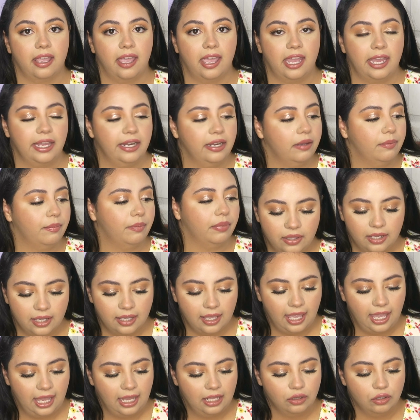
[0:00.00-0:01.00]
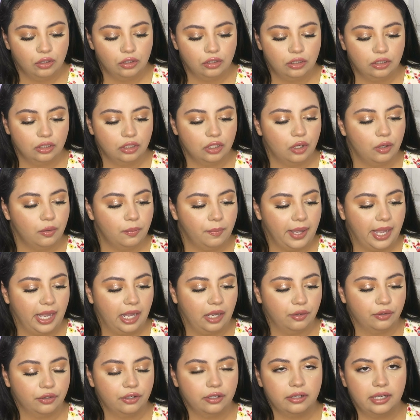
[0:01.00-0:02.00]
I hate it. The Halo Glow
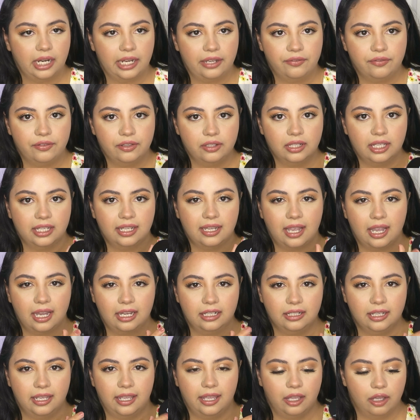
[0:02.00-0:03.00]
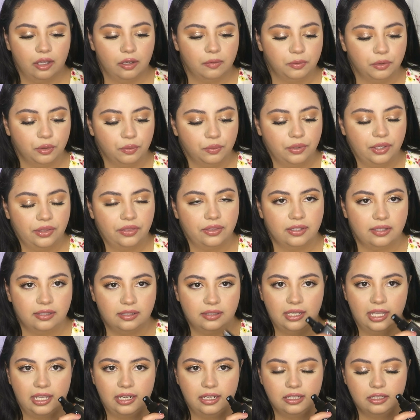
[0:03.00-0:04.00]
powder, I feel like kind of helped with the
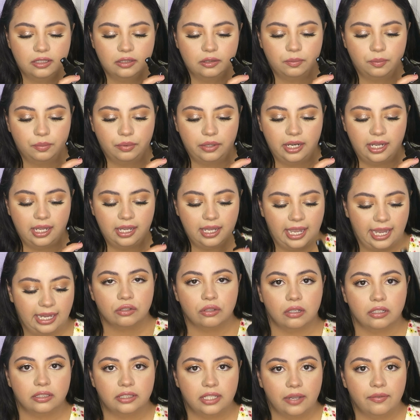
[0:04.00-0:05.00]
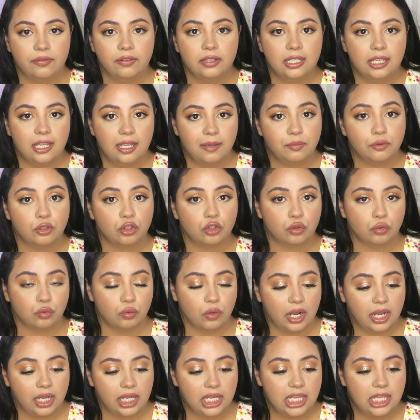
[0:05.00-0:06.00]
setting spray, so I'll definitely keep
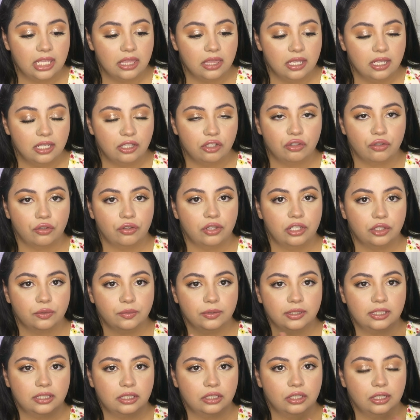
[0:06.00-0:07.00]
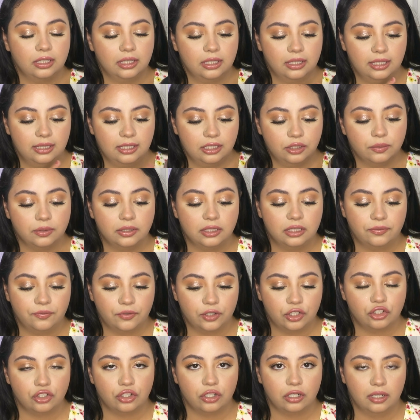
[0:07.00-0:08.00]
trying this. So this one's
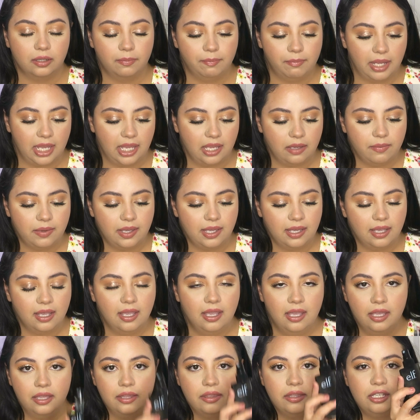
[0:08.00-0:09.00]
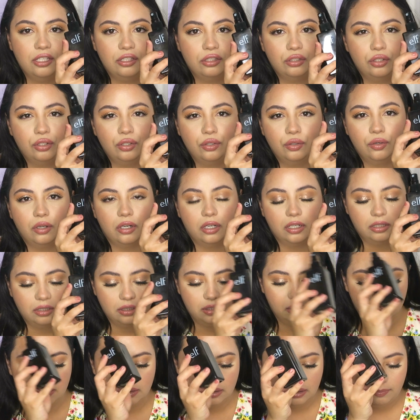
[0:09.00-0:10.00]
for sure a maybe. These two
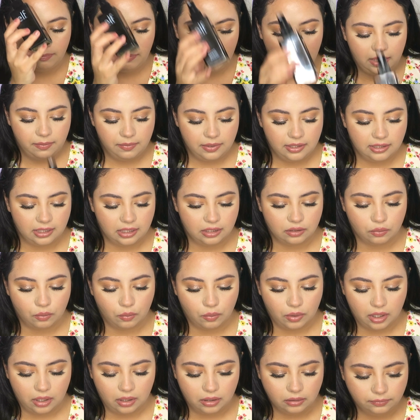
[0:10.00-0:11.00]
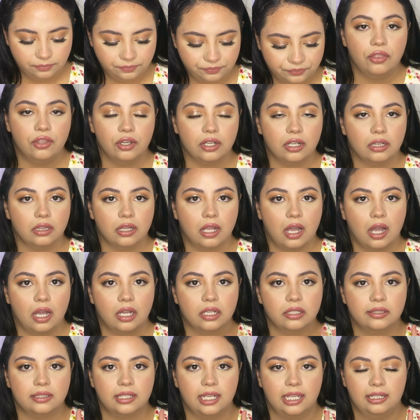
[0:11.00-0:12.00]
are maybes as well. The
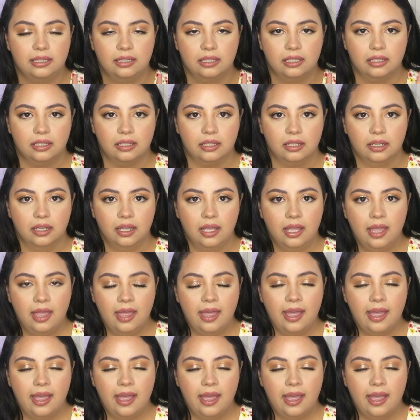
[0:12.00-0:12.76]
gloss and the